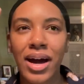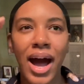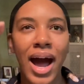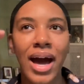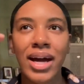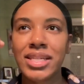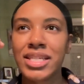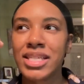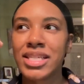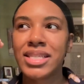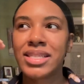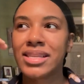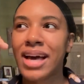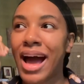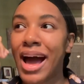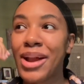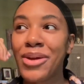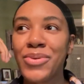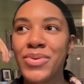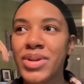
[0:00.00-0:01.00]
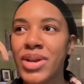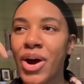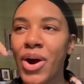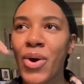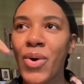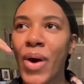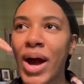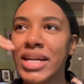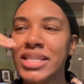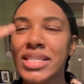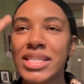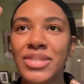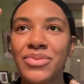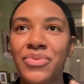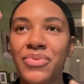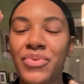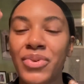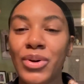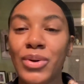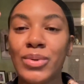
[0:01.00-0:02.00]
don't know. I just
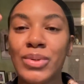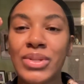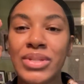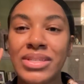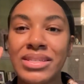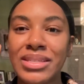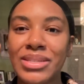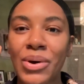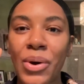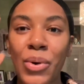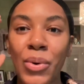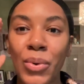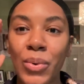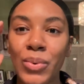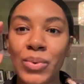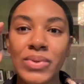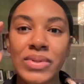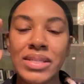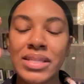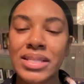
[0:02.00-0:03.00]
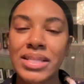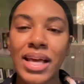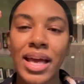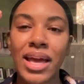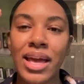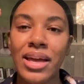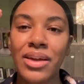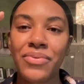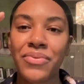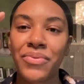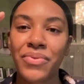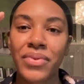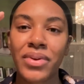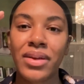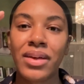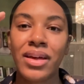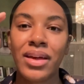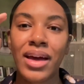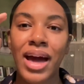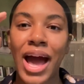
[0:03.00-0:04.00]
feel so safe.
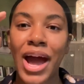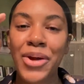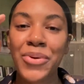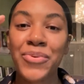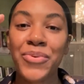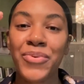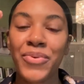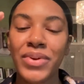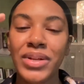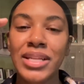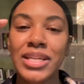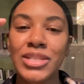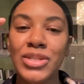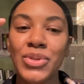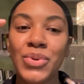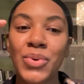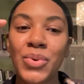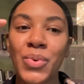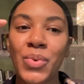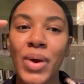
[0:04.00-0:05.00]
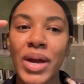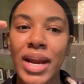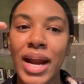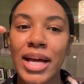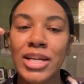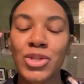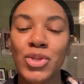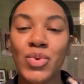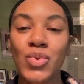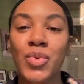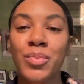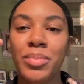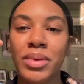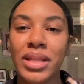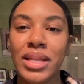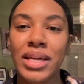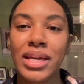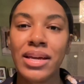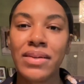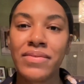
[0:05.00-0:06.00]
I really do. And I do
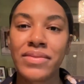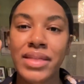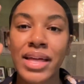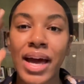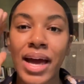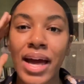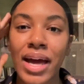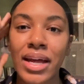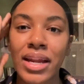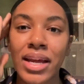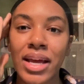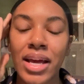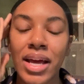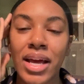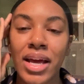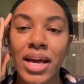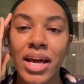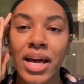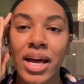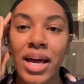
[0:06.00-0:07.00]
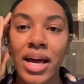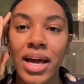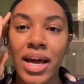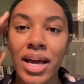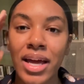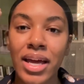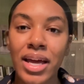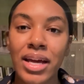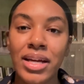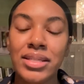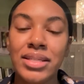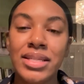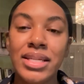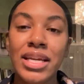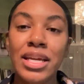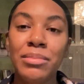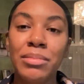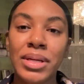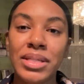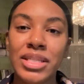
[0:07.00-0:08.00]
believe that
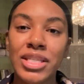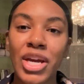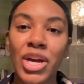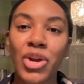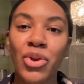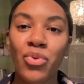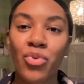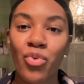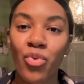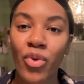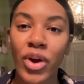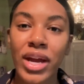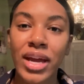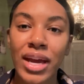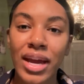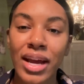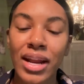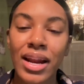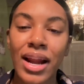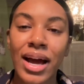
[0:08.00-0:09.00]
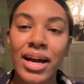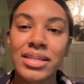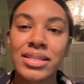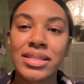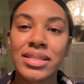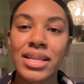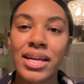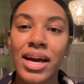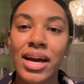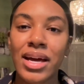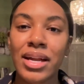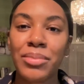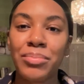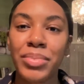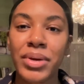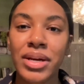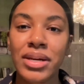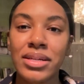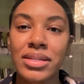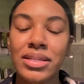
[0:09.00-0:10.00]
demons can recognize that,
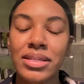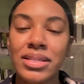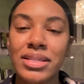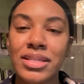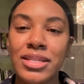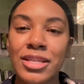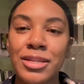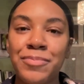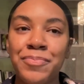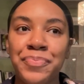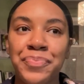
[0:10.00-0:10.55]
because